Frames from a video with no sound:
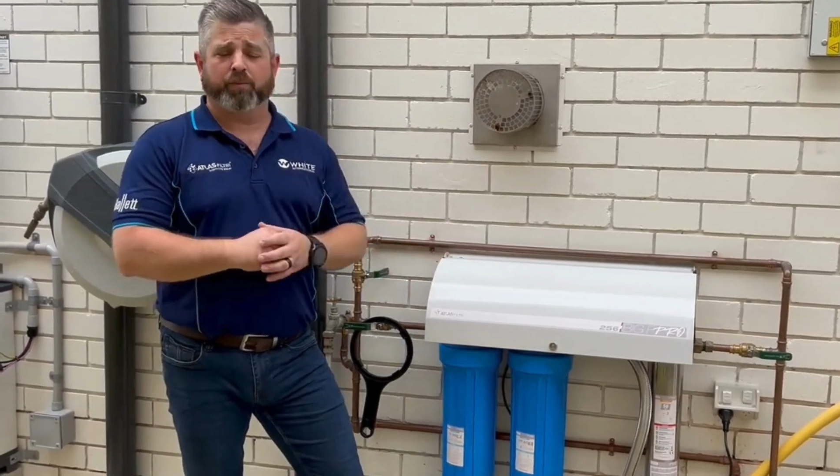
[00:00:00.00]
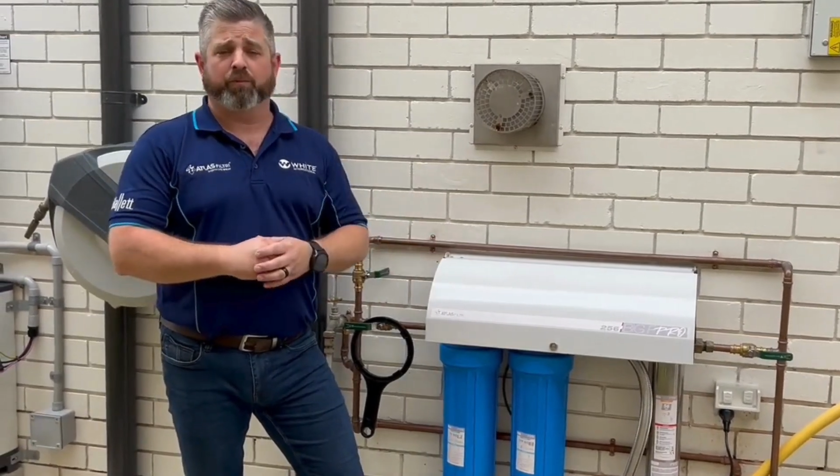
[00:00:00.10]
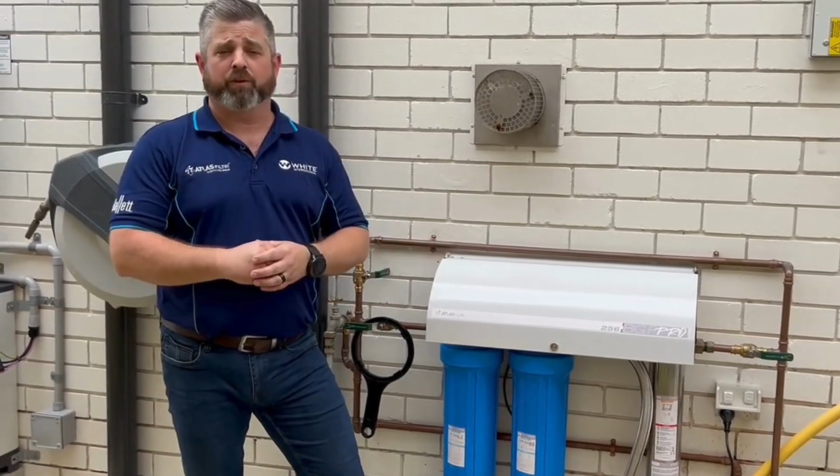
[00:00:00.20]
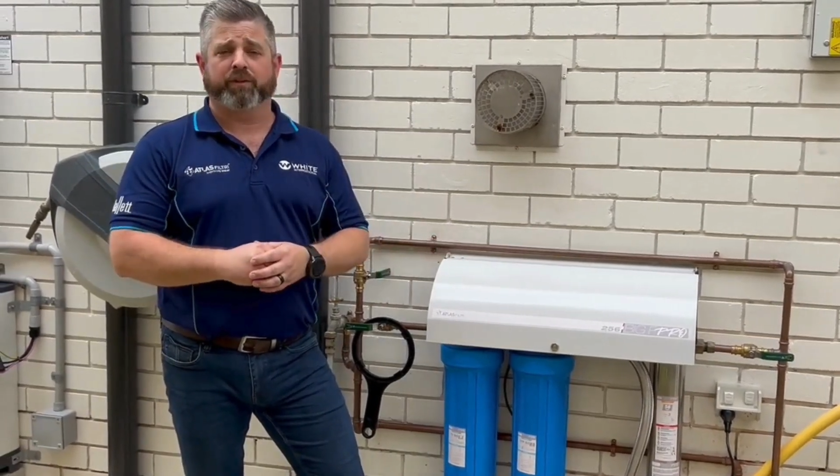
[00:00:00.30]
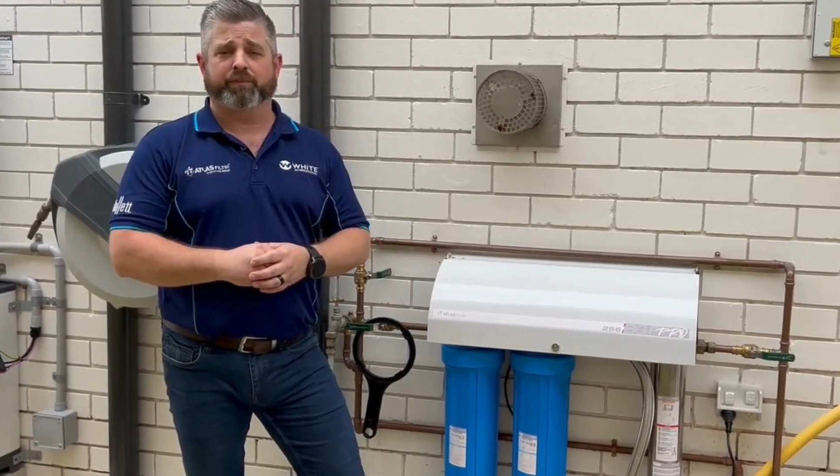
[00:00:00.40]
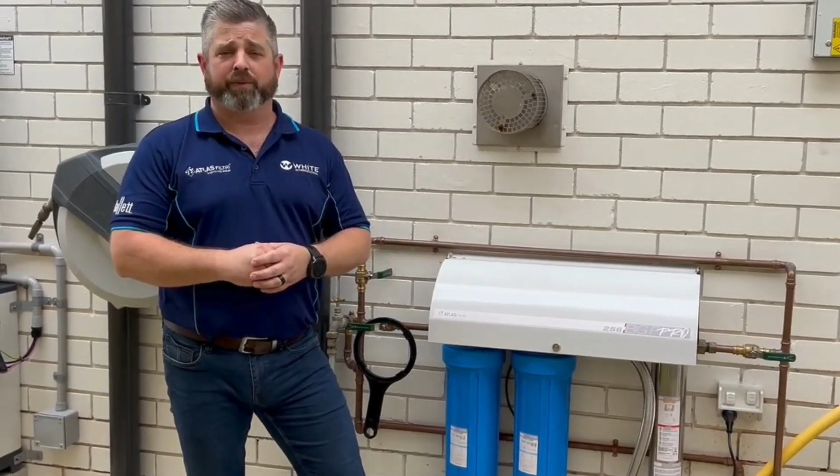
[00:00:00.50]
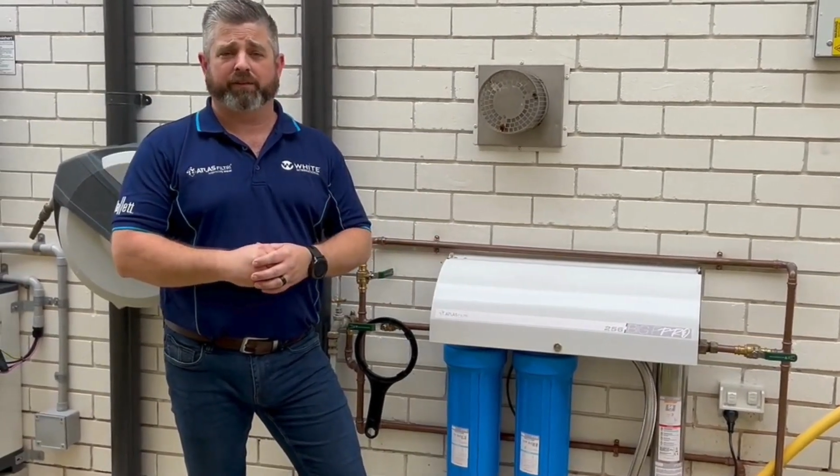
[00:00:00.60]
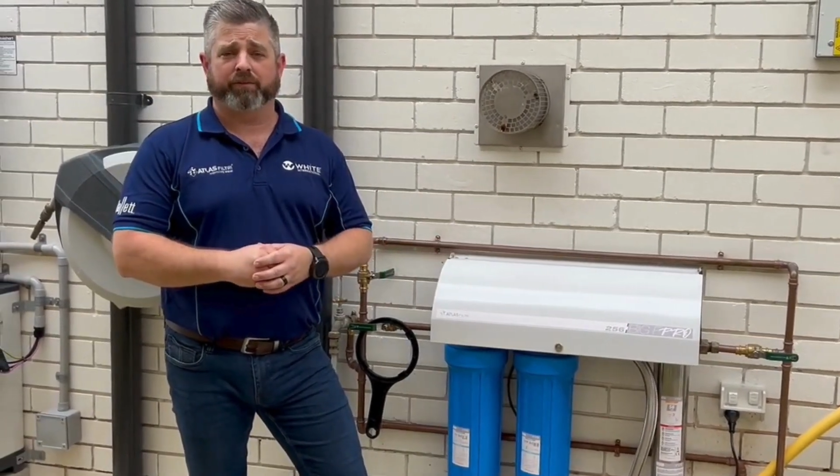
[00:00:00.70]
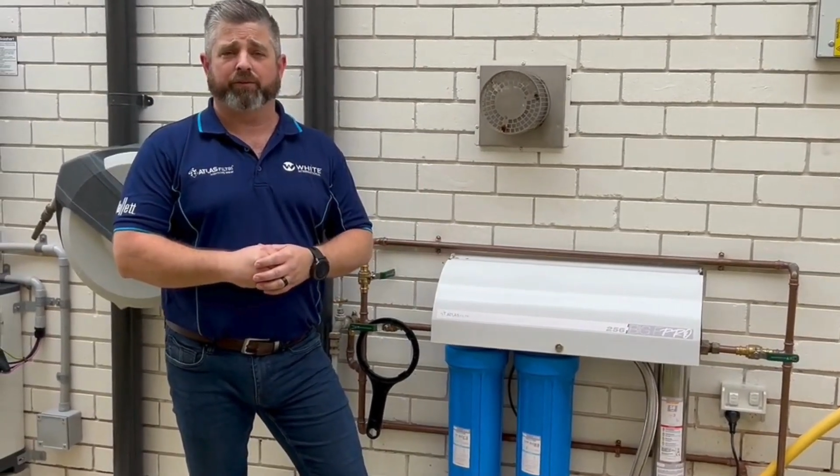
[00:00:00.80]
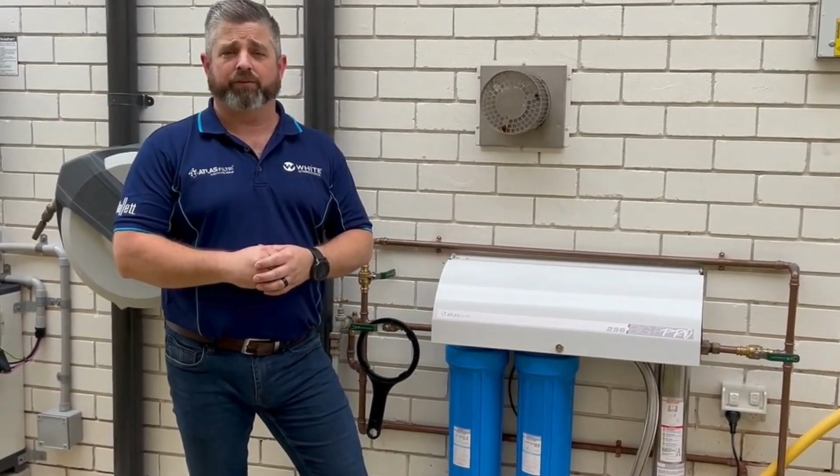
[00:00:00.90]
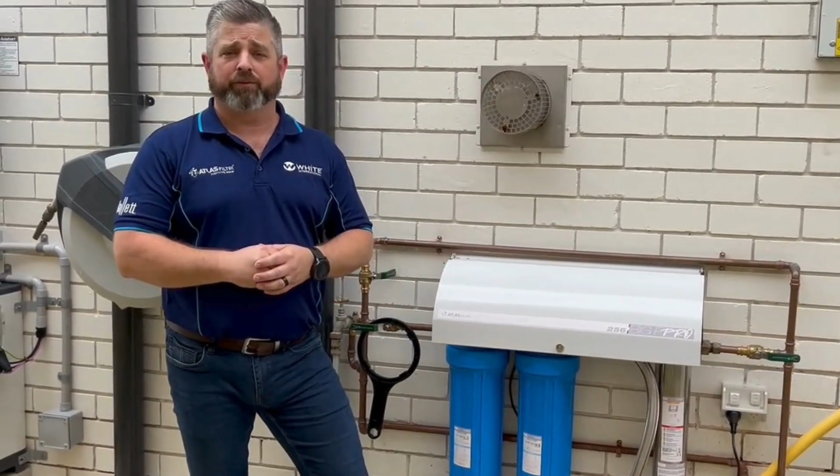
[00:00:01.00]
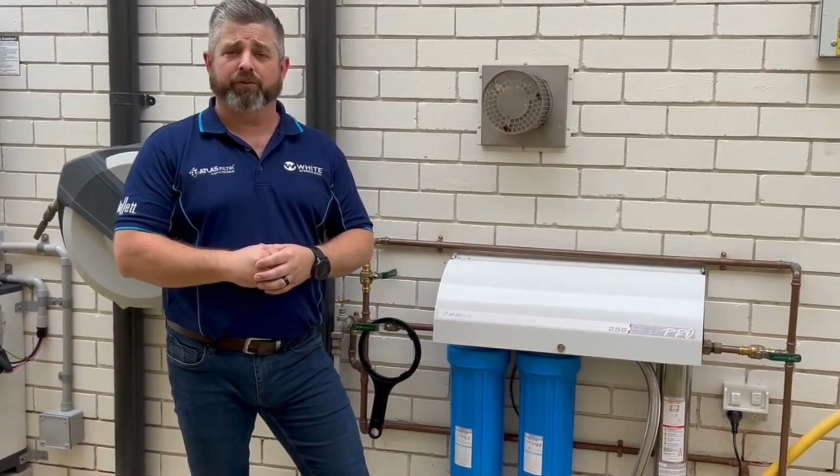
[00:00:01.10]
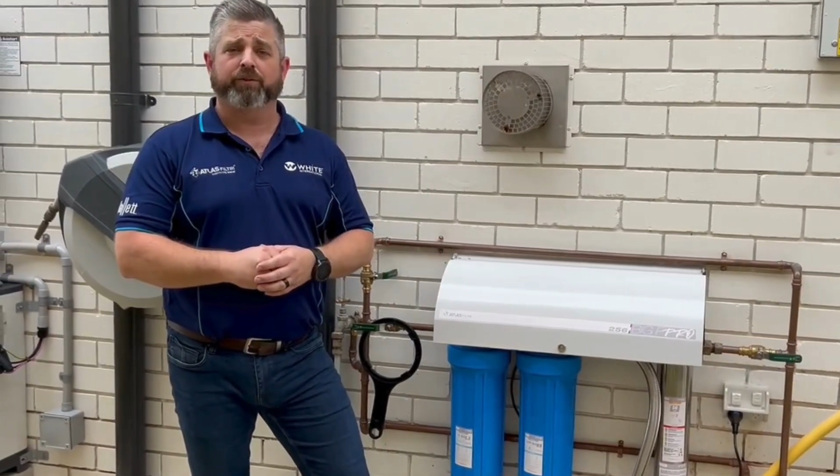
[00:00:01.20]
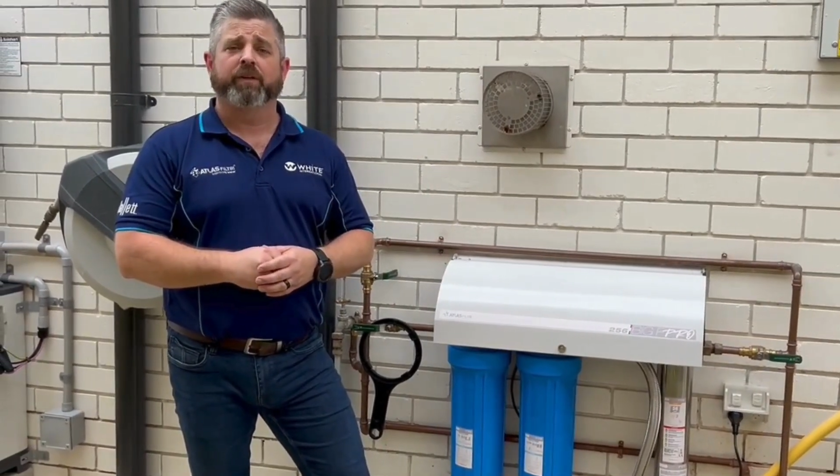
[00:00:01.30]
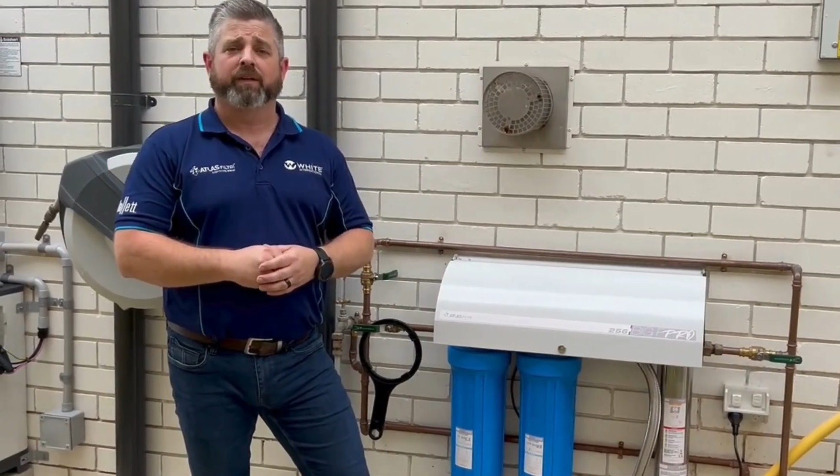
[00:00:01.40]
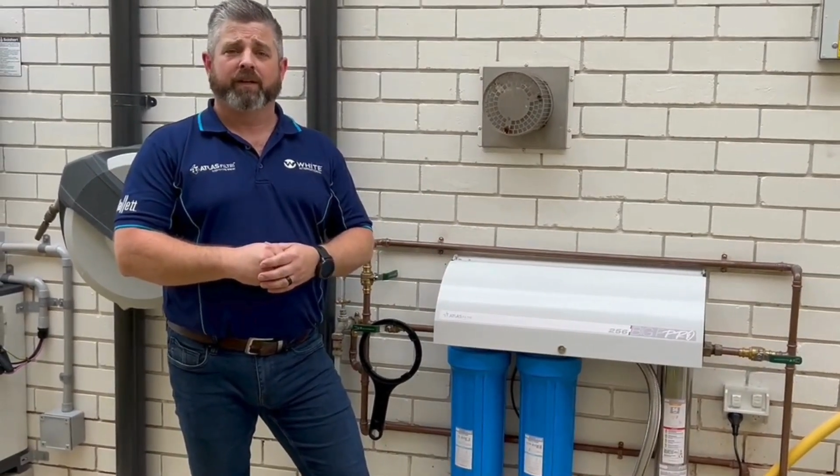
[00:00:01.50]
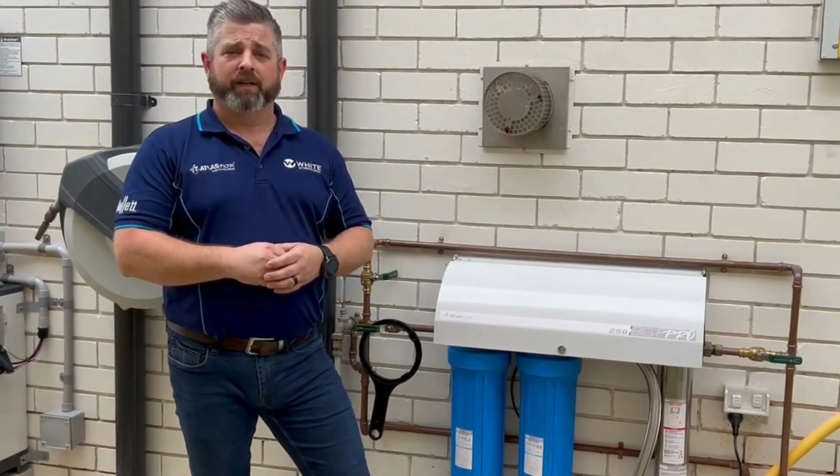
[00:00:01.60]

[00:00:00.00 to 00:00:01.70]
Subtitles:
what product best suits you,